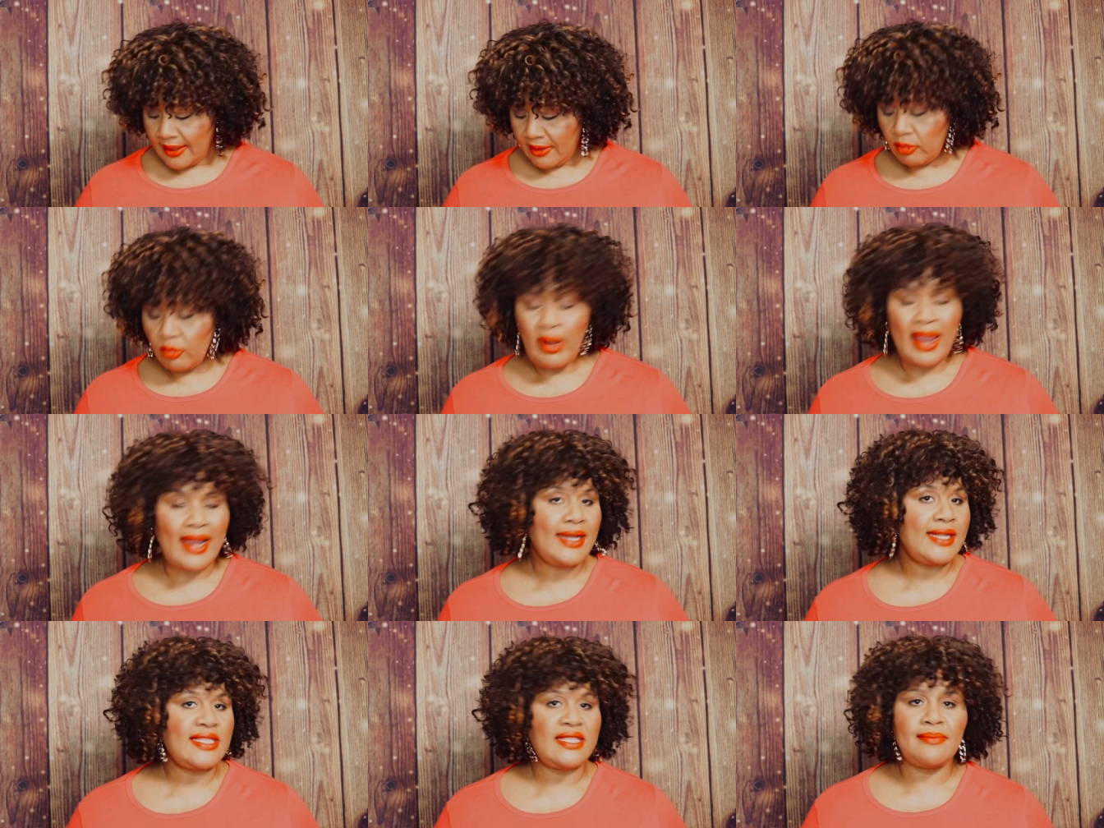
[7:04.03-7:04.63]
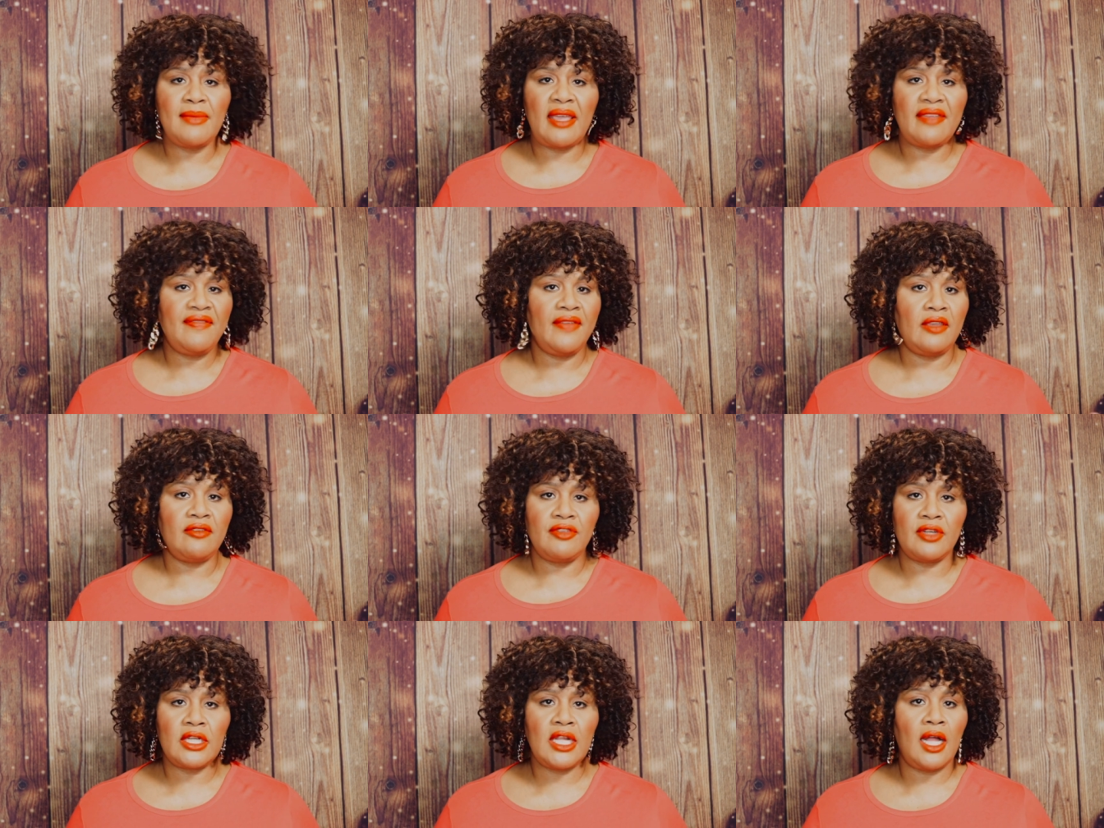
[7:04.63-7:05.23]
Red is my
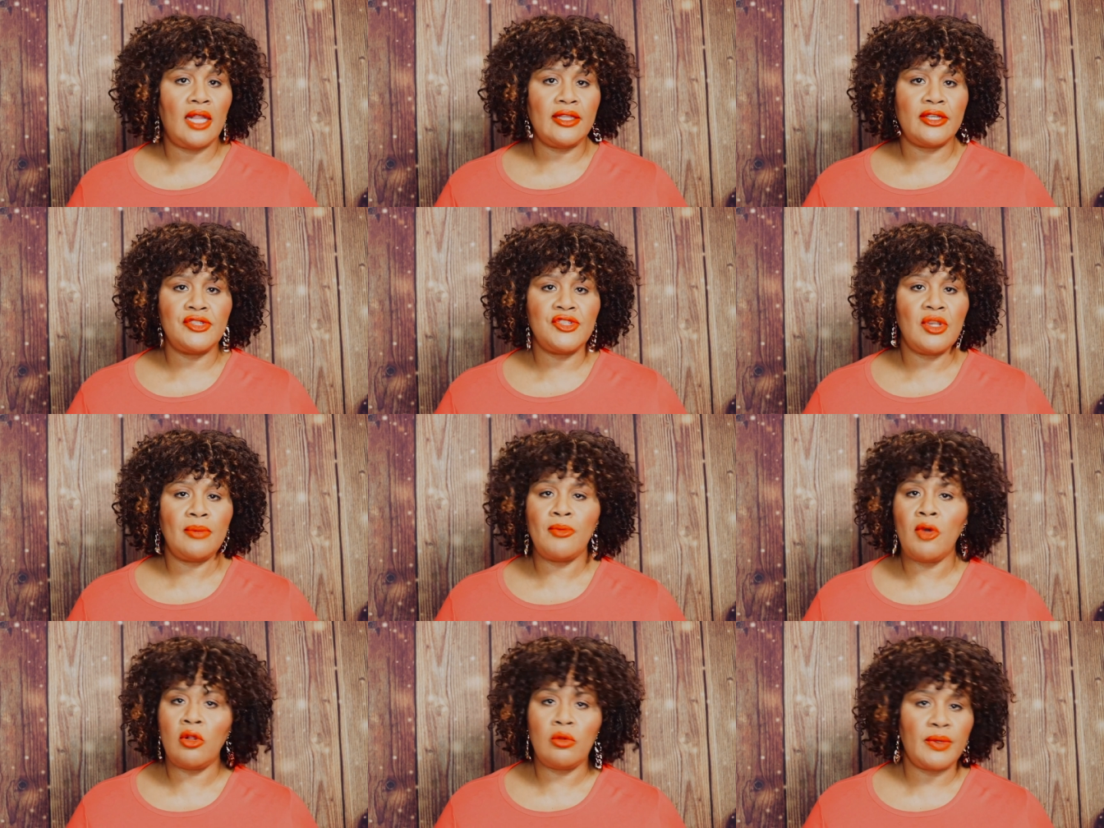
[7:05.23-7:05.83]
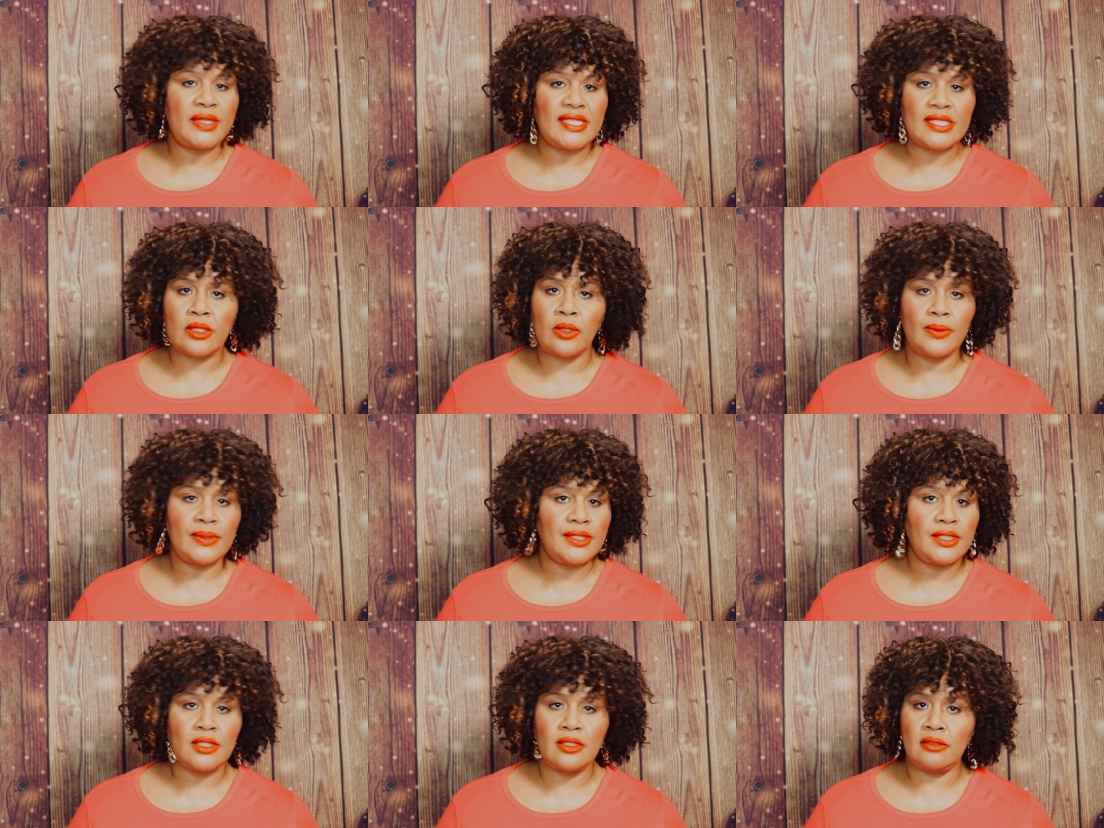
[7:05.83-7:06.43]
favorite color, so I'm always
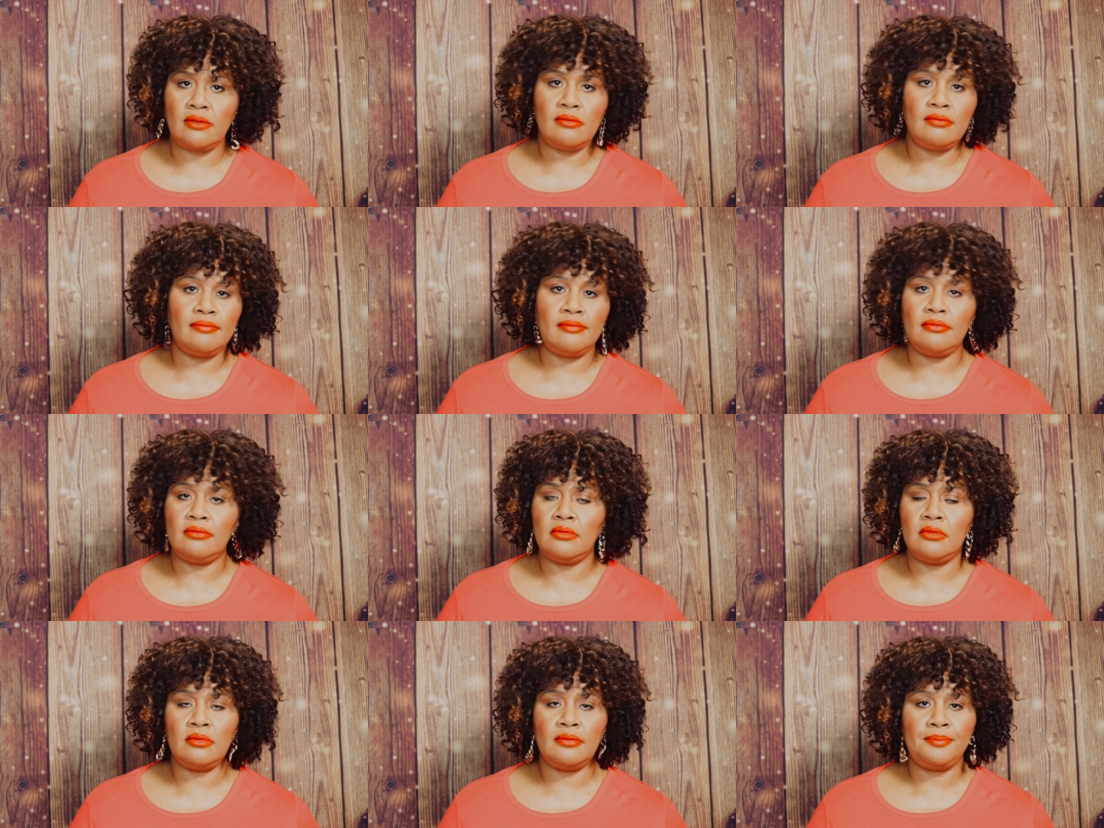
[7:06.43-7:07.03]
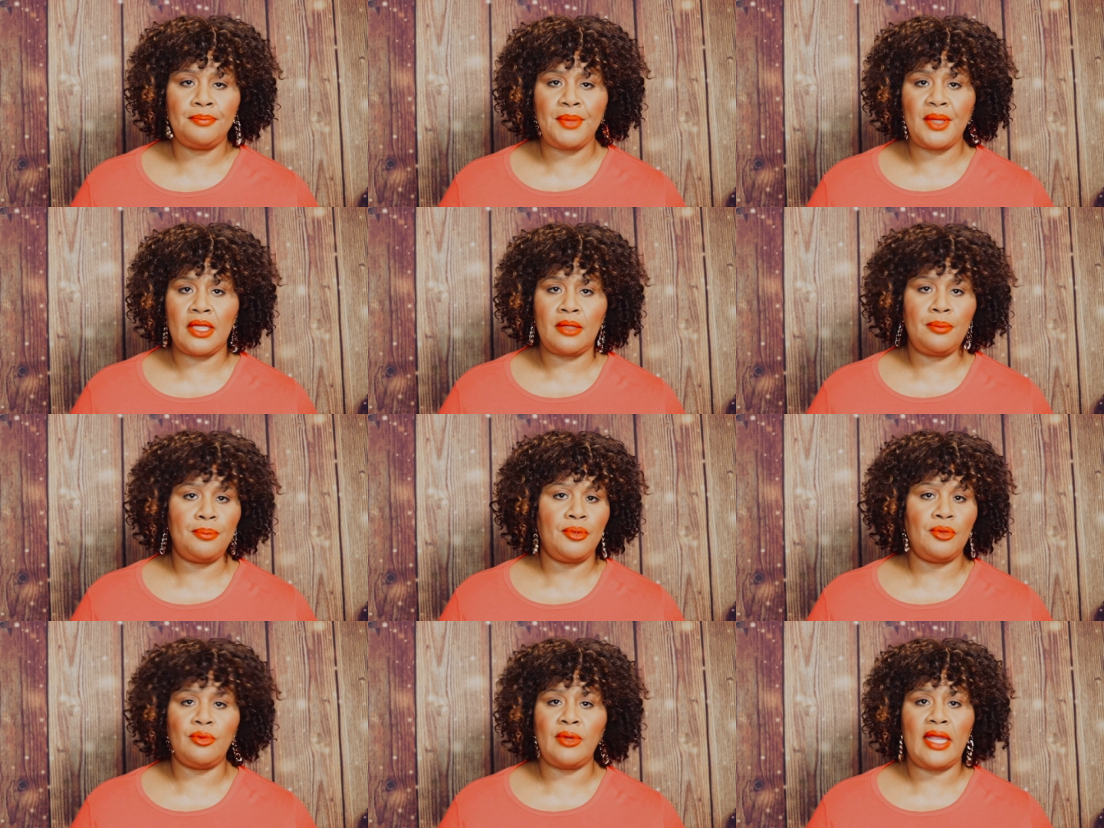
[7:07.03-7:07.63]
going to pick
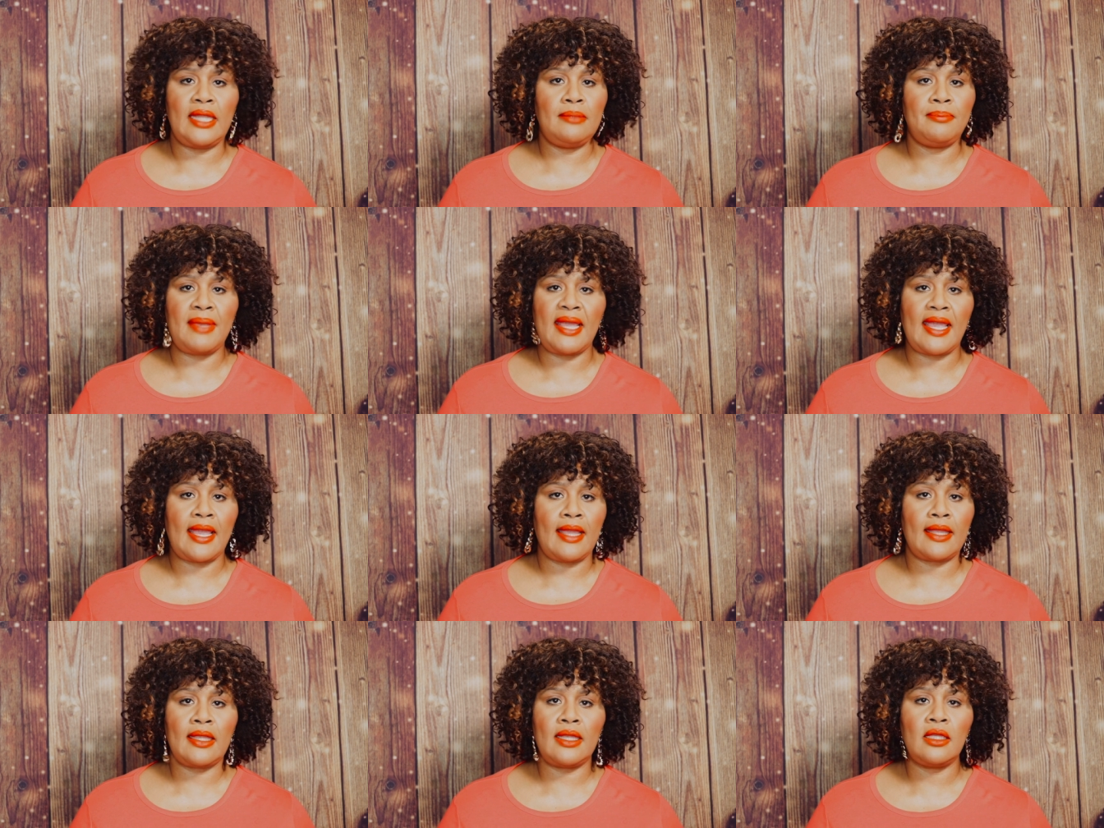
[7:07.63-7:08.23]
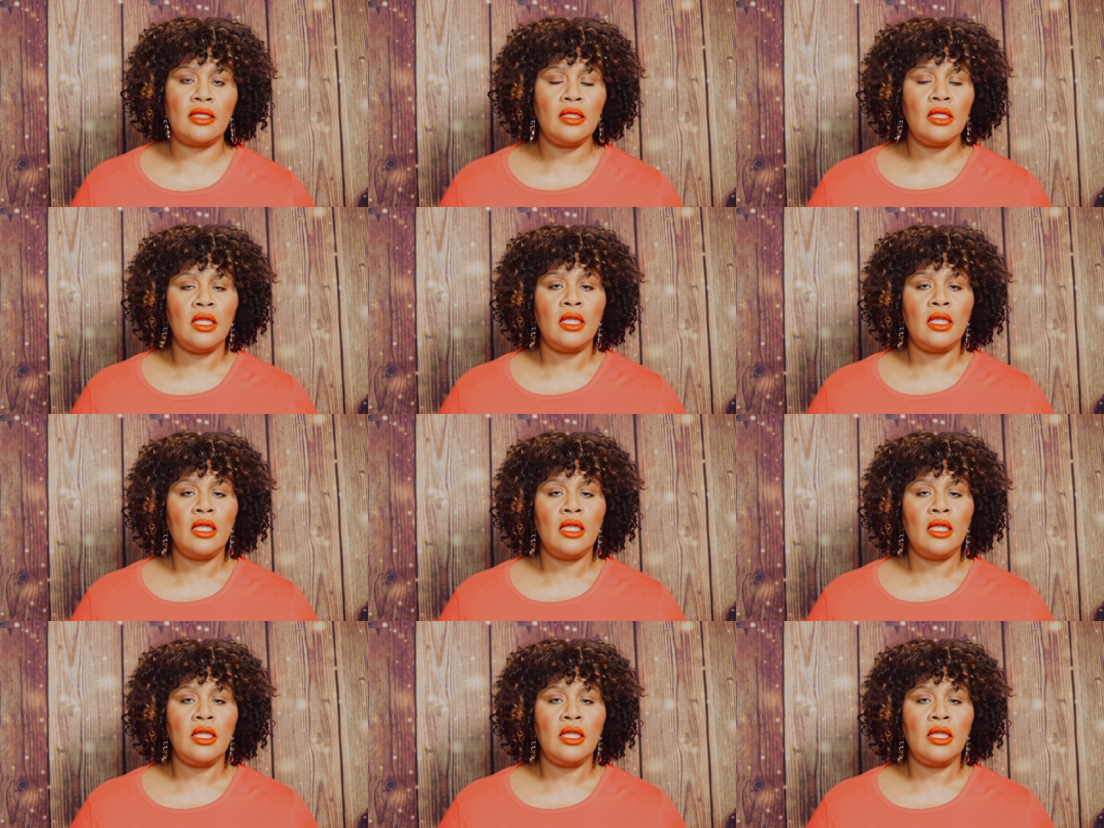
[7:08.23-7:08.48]
up a red bag.